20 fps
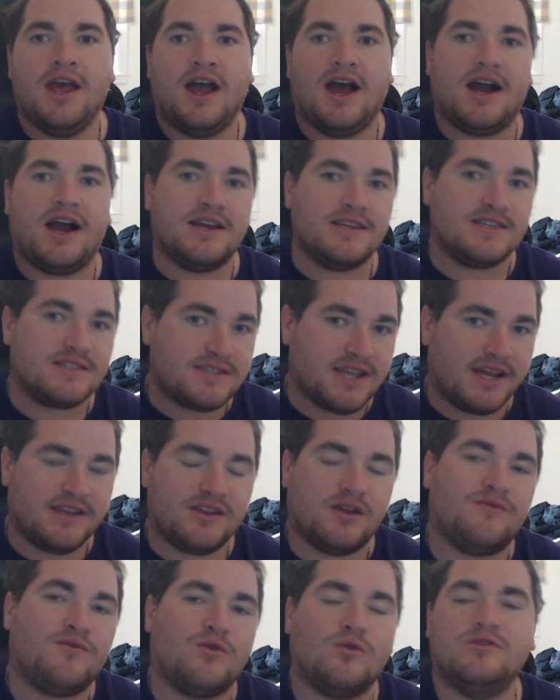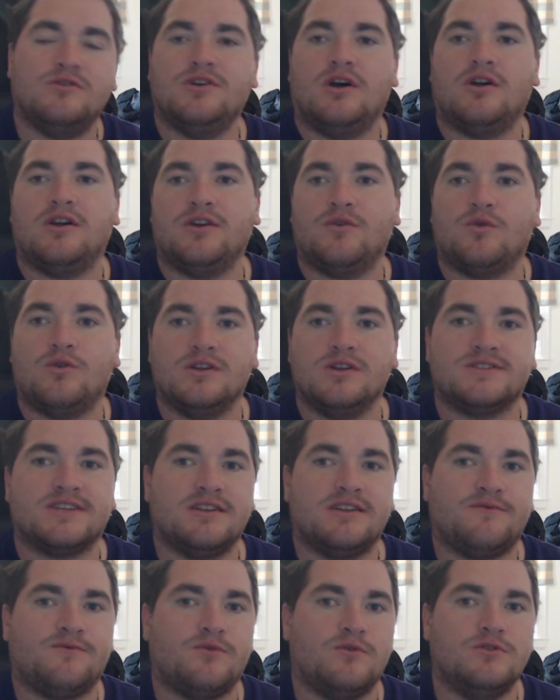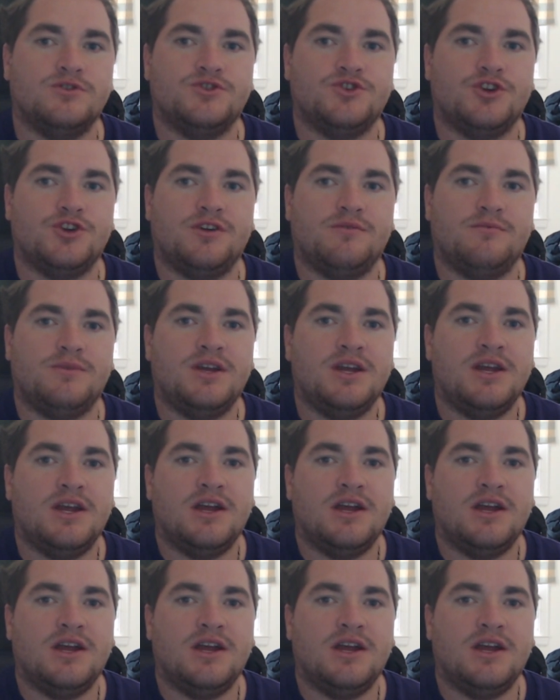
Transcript: I signed up for it. I already signed up for a gym.